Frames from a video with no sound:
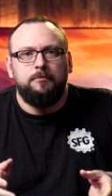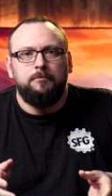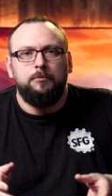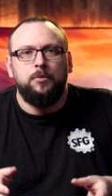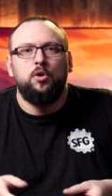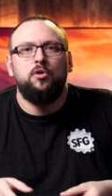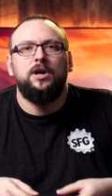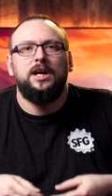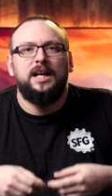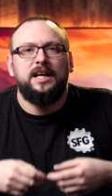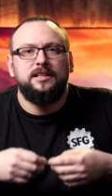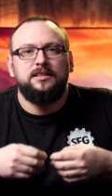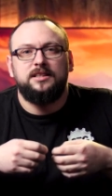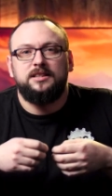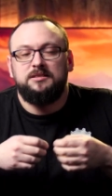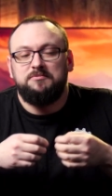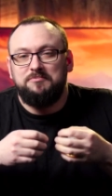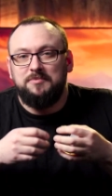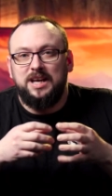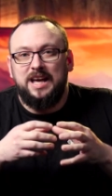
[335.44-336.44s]
More or
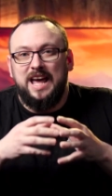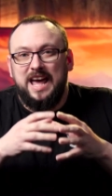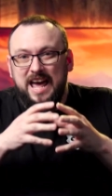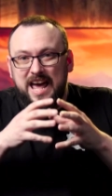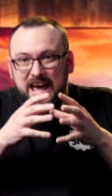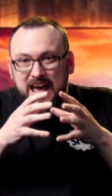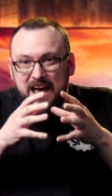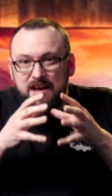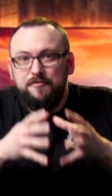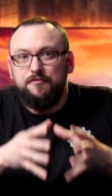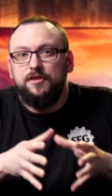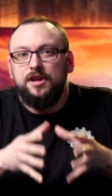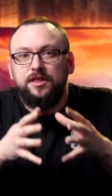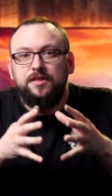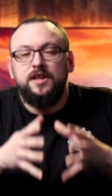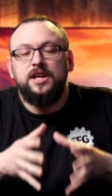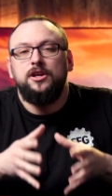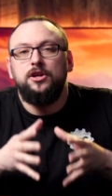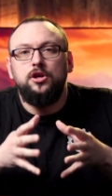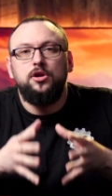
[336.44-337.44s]
less,
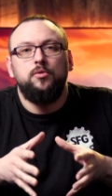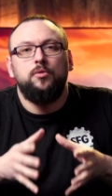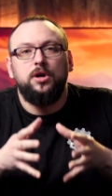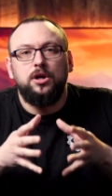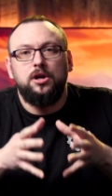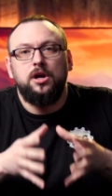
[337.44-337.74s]
everything you are